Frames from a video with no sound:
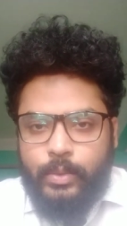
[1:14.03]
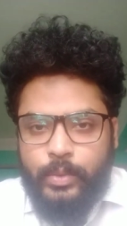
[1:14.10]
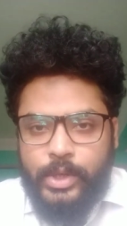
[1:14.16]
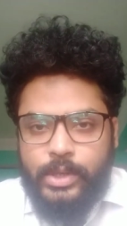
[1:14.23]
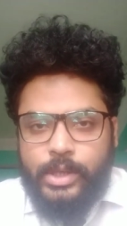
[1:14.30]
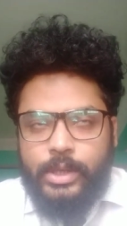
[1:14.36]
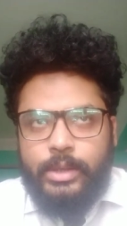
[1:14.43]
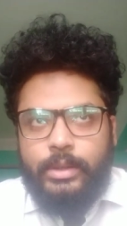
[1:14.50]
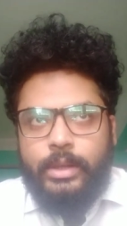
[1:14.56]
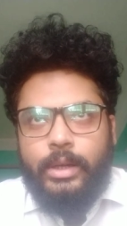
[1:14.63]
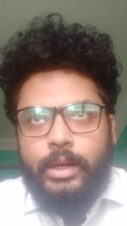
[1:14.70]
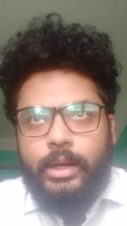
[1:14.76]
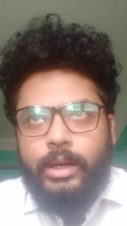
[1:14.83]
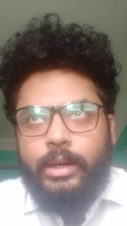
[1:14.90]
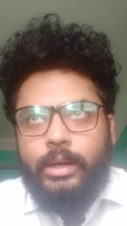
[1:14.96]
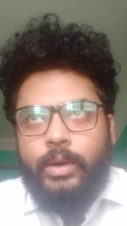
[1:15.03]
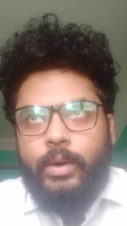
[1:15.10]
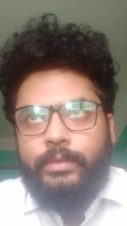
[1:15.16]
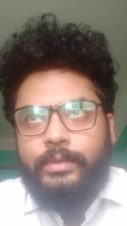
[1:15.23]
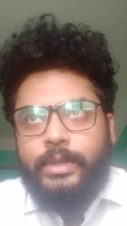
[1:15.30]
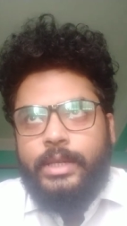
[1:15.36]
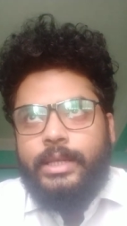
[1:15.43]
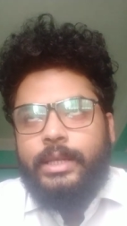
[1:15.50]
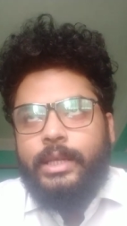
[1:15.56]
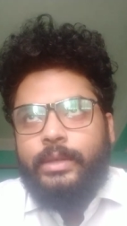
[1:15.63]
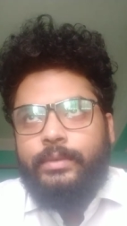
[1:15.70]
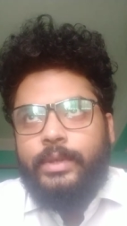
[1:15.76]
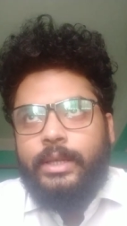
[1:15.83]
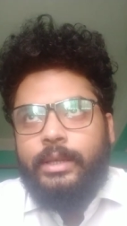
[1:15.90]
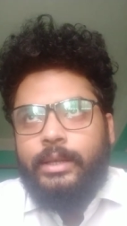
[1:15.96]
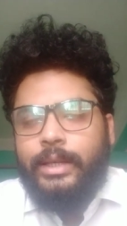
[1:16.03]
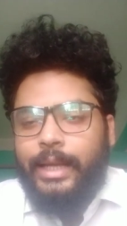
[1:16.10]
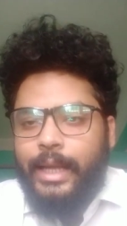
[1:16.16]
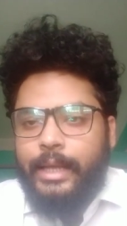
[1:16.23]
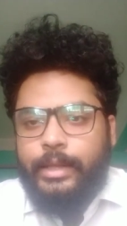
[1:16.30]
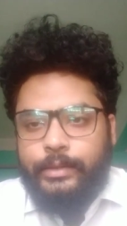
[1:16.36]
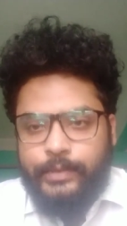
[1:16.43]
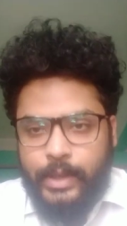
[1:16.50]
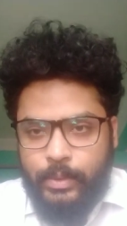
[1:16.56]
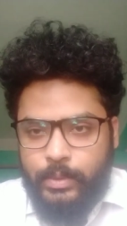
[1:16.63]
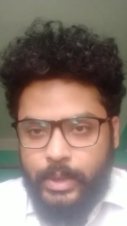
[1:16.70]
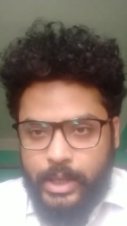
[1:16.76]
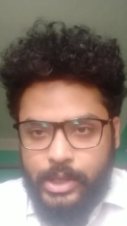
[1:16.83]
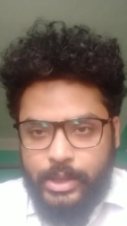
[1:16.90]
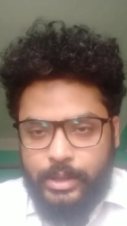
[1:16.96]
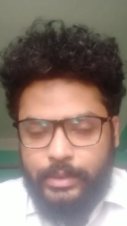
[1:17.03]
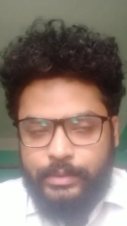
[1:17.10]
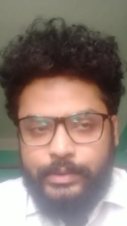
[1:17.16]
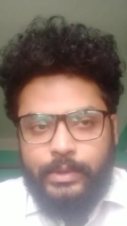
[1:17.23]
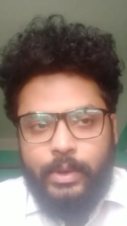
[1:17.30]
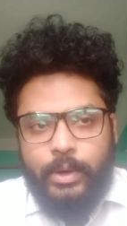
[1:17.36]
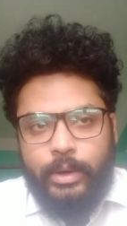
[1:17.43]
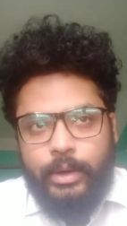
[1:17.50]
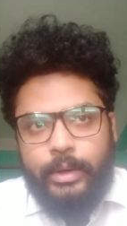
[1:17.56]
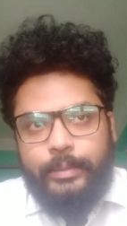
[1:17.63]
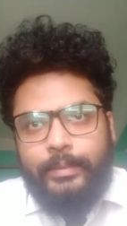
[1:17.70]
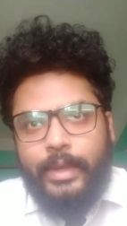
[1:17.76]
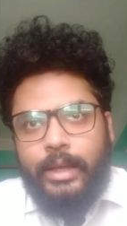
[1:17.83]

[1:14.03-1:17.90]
which uh, obviously will lay the foundation for